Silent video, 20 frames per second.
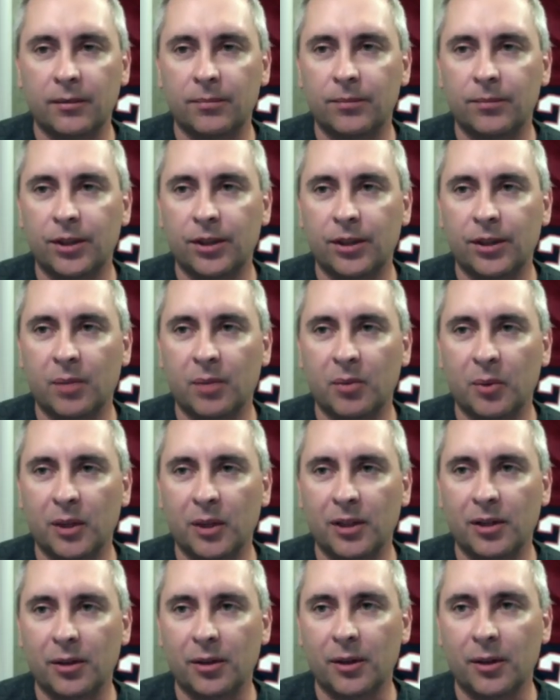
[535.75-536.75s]
geez, a couple
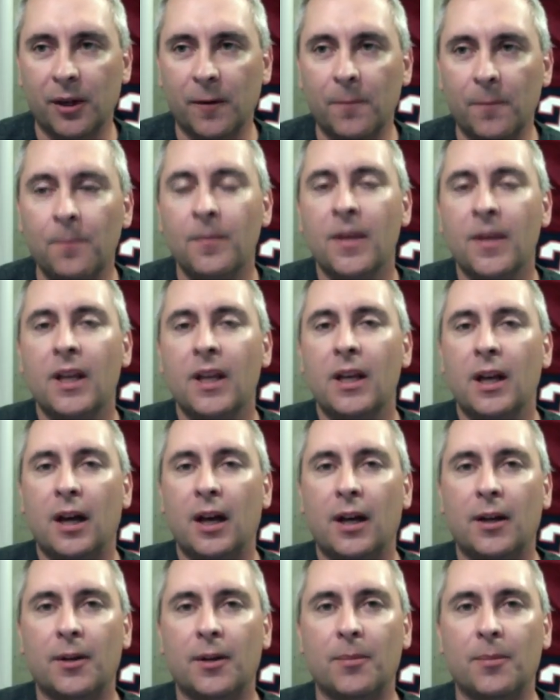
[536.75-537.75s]
weeks ago now,
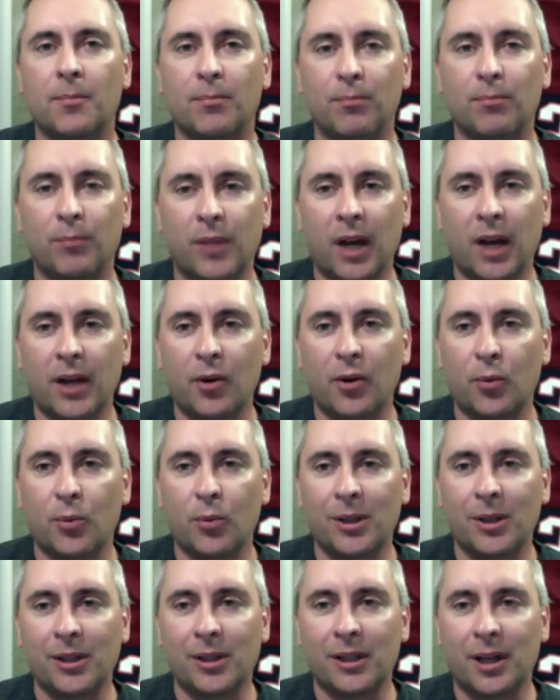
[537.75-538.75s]
kind of
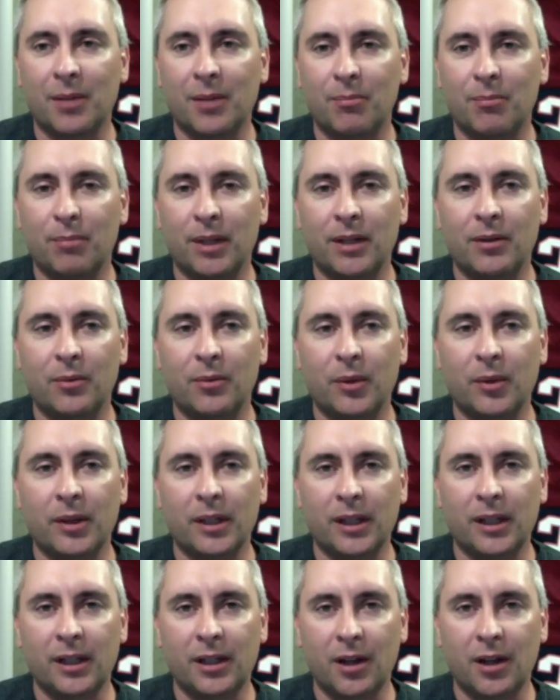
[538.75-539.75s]
really got bitten with
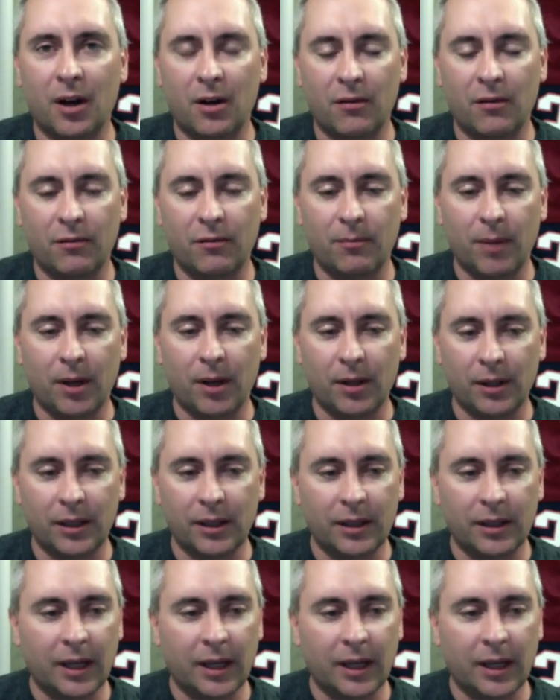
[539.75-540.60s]
the golf bug